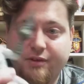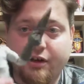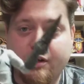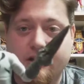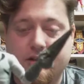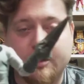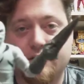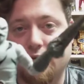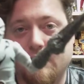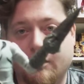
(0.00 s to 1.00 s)
good.
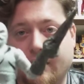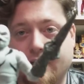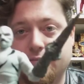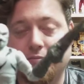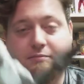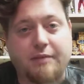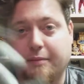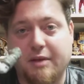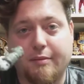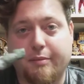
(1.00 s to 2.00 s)
Just, you know,
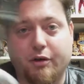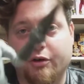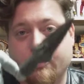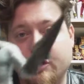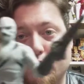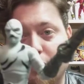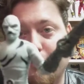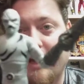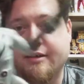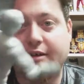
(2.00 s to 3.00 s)
like many people are doing, just
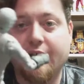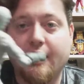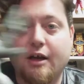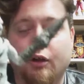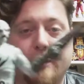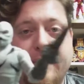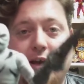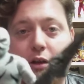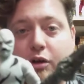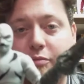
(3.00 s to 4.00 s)
repaint it,
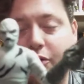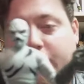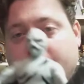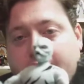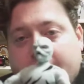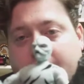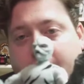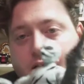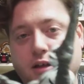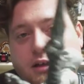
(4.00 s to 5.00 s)
make it look more screen
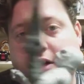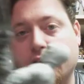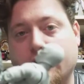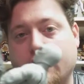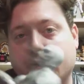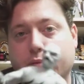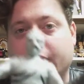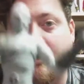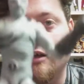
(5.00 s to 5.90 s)
accurate, and then there you go. But